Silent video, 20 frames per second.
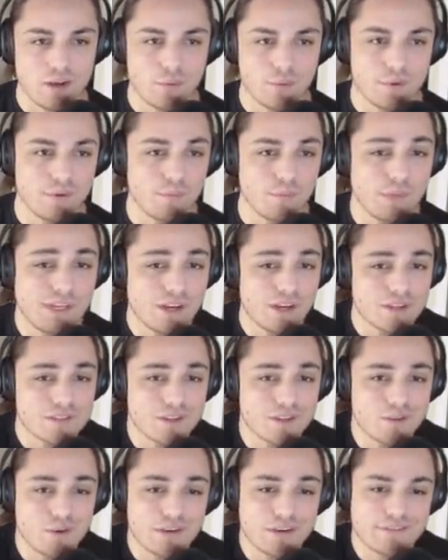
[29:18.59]
We we
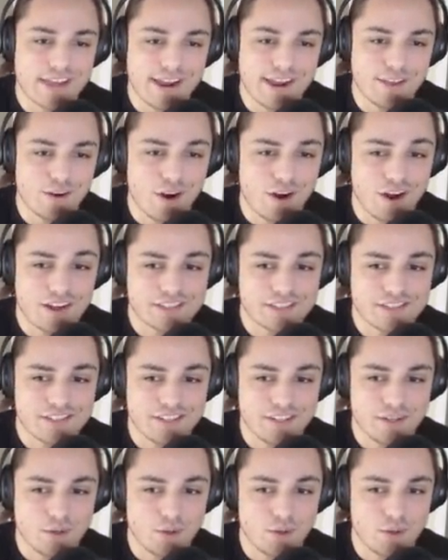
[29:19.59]
also do have Tyler
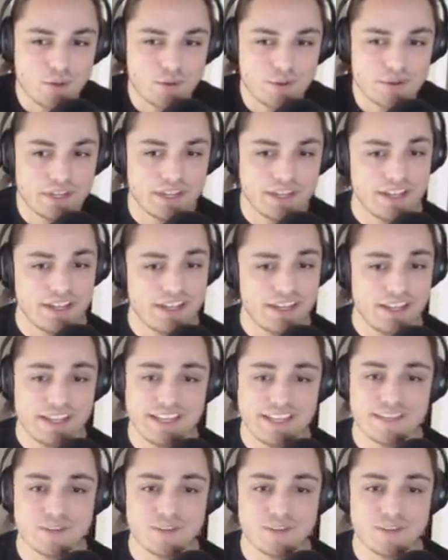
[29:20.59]
Austin, who he's